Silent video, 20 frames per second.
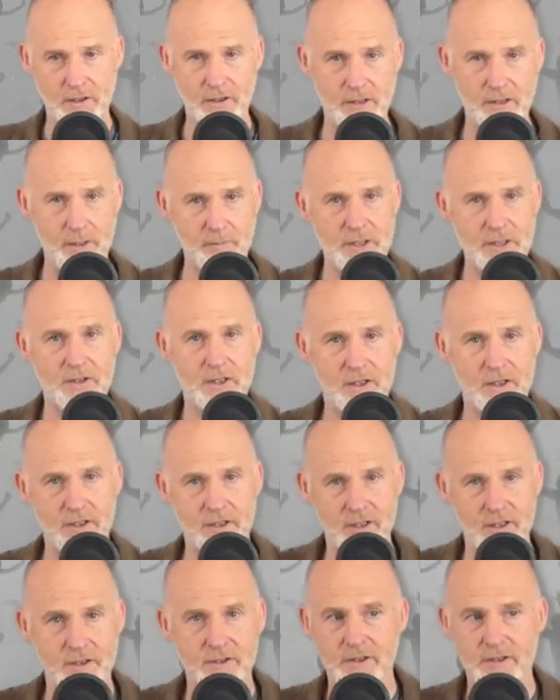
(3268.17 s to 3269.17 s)
let me tell
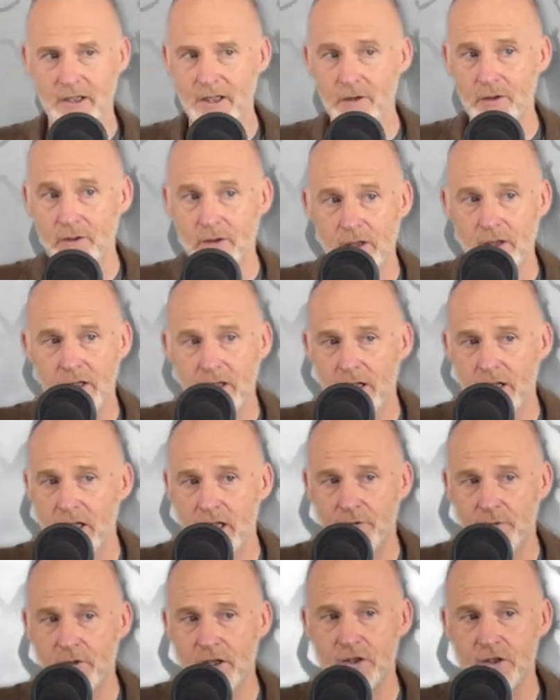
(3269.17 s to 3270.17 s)
you this now
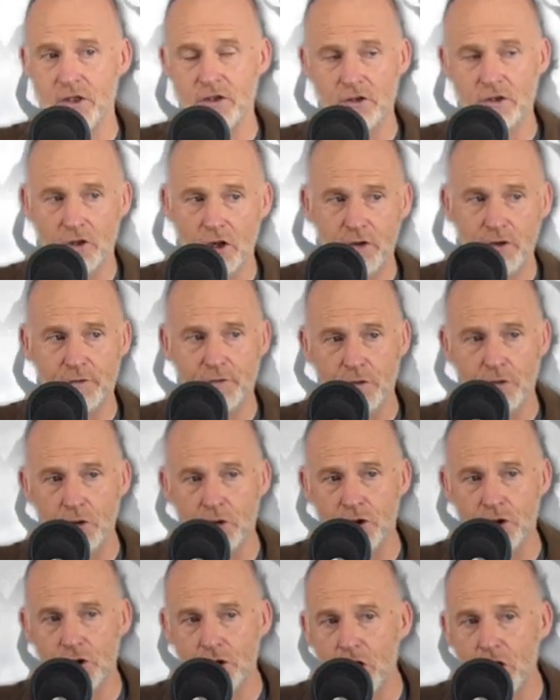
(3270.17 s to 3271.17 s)
if it is not
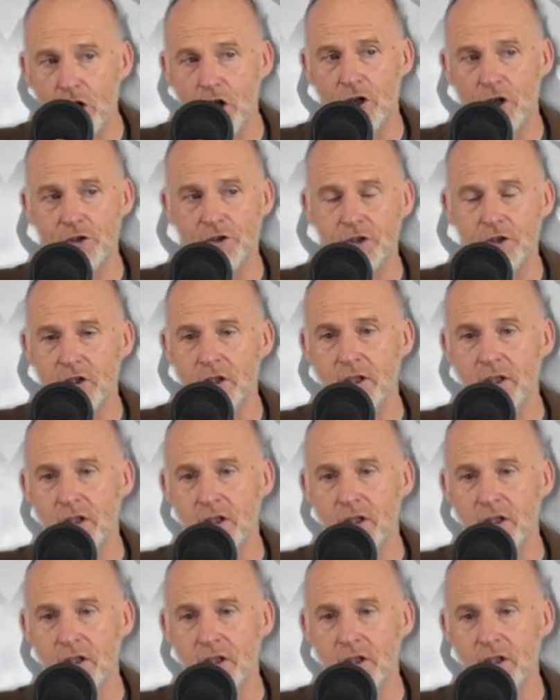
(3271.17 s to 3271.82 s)
for God,